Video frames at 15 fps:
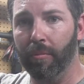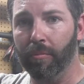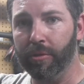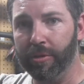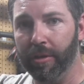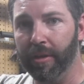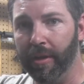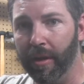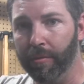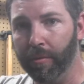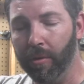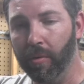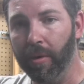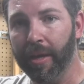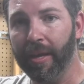we'll show you that
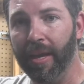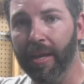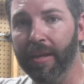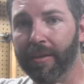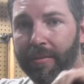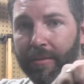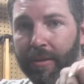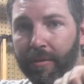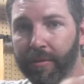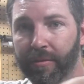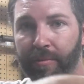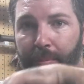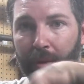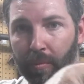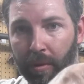real quick. And you
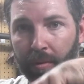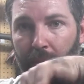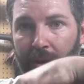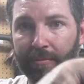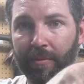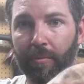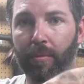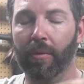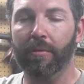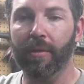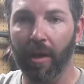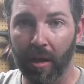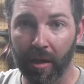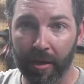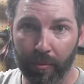spin one way for
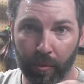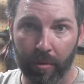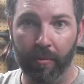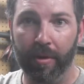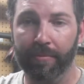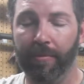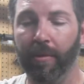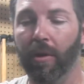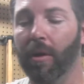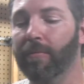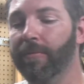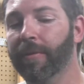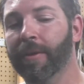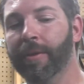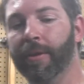on, one way for off.
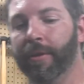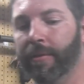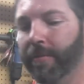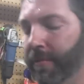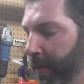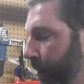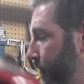So,